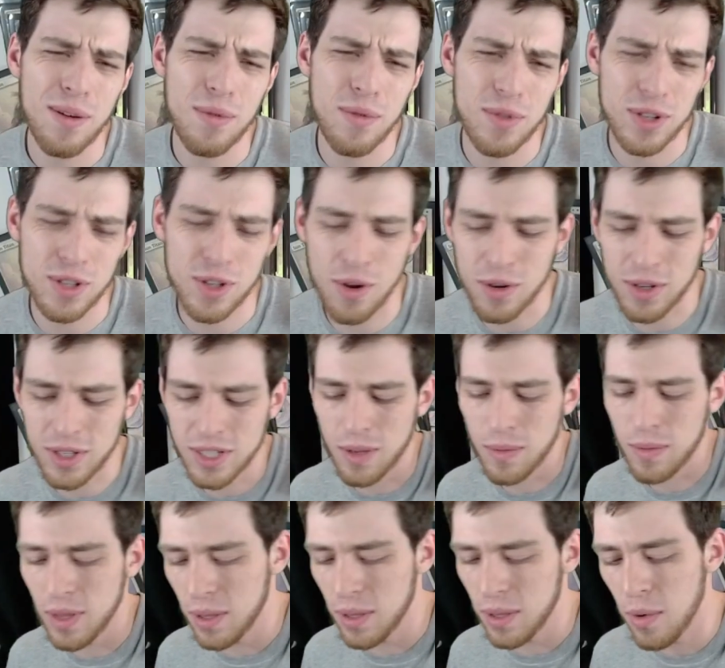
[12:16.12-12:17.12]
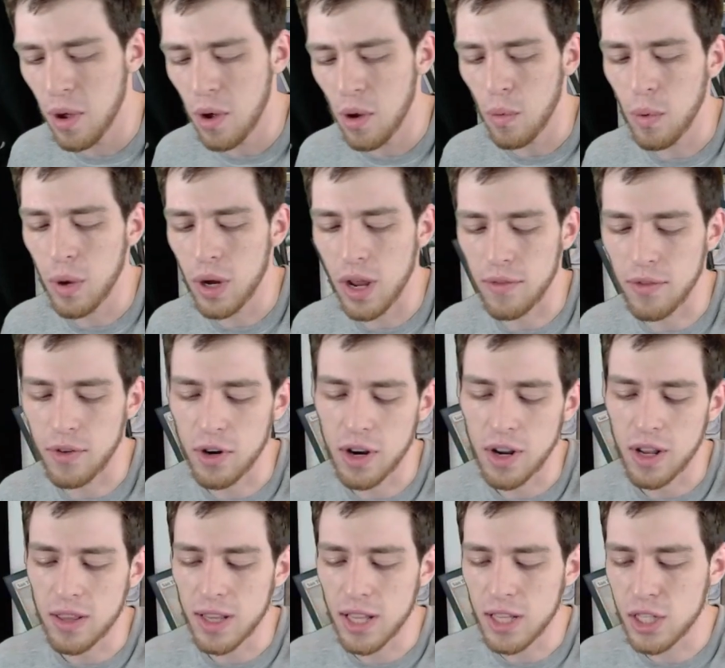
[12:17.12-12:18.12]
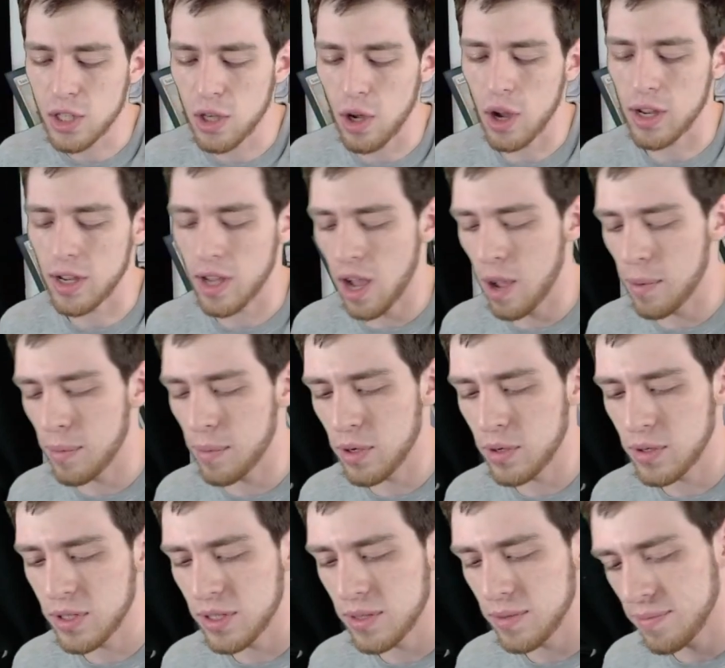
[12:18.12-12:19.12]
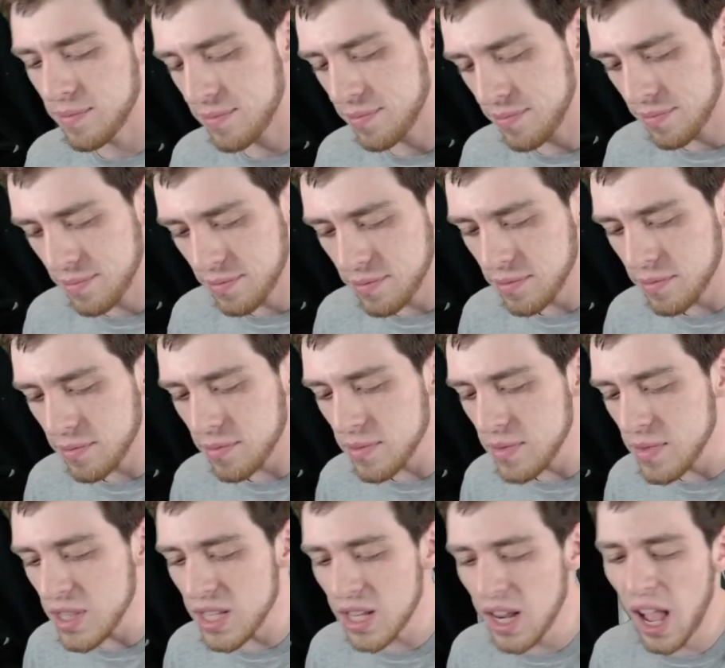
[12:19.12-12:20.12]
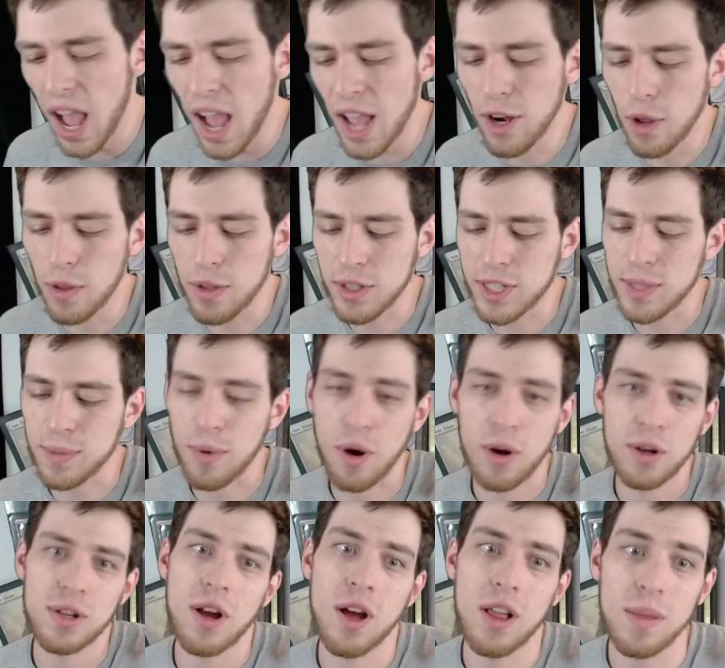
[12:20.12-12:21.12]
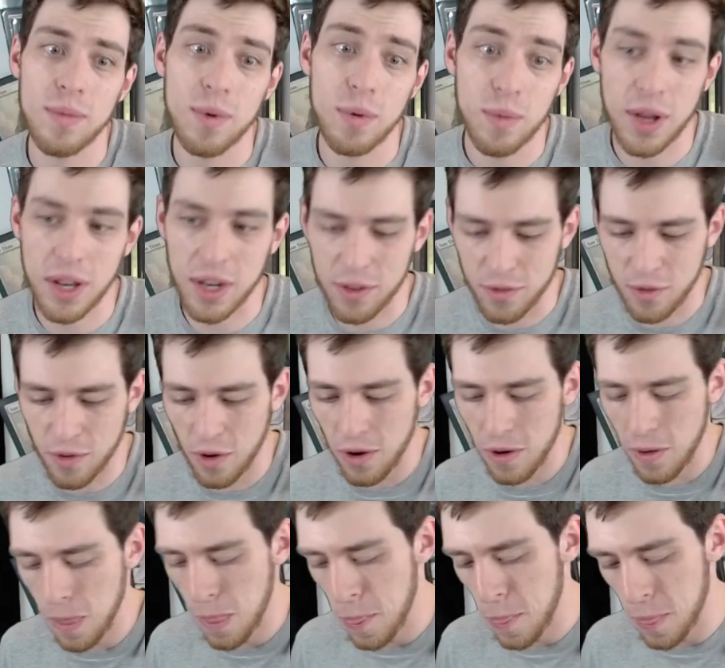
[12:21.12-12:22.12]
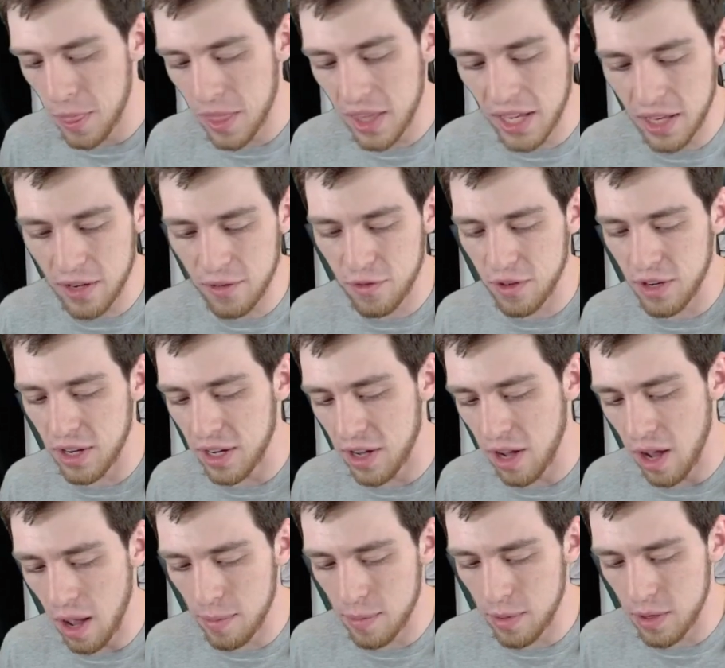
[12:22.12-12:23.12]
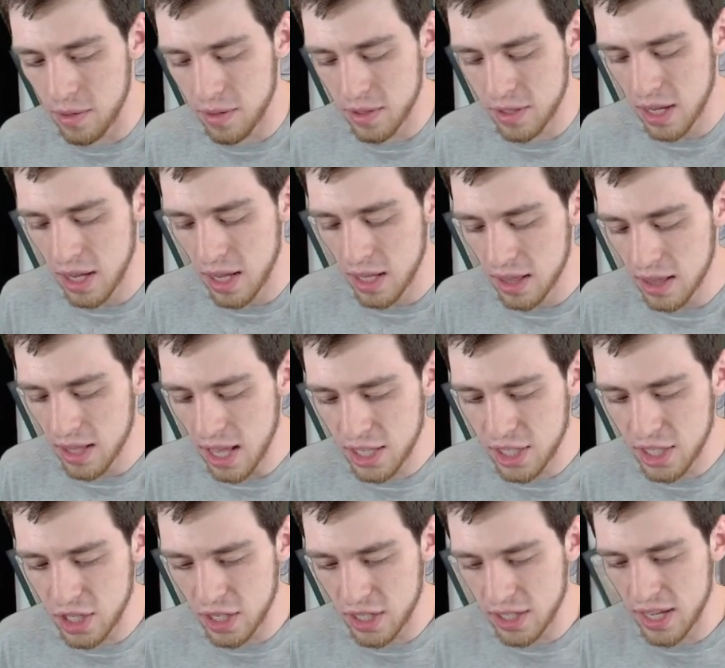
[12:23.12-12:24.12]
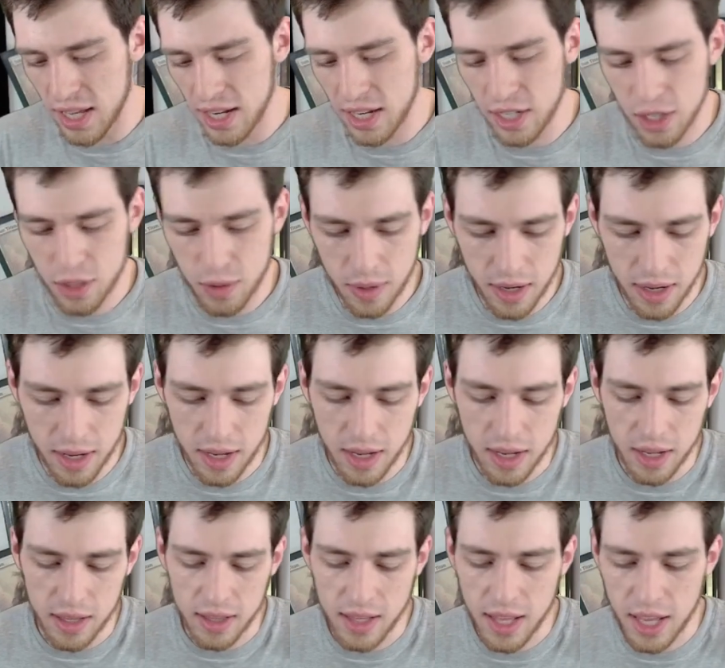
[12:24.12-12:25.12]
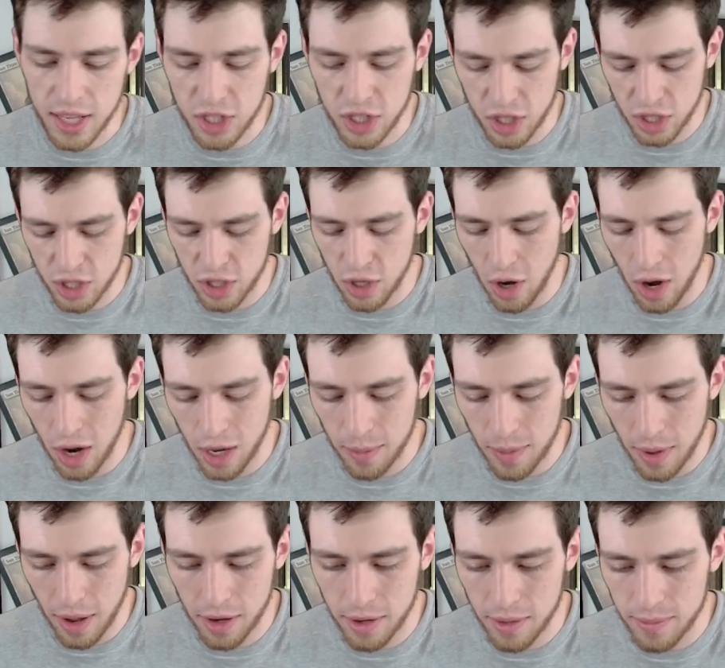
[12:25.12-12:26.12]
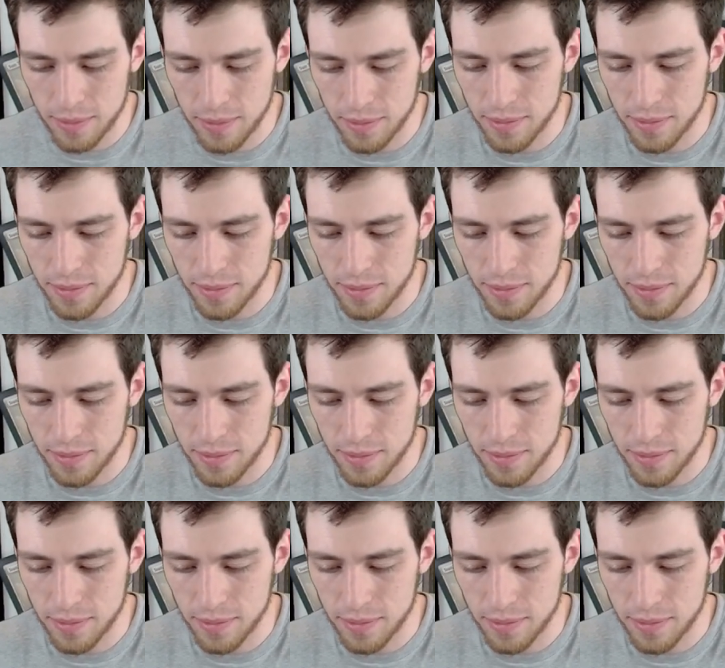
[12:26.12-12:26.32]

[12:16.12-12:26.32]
with a token sub theme. Whatever. Let's talk combos. I know this is the part y'all have been waiting for. The infinite combos. Let's just get into it. Let's just talk about them.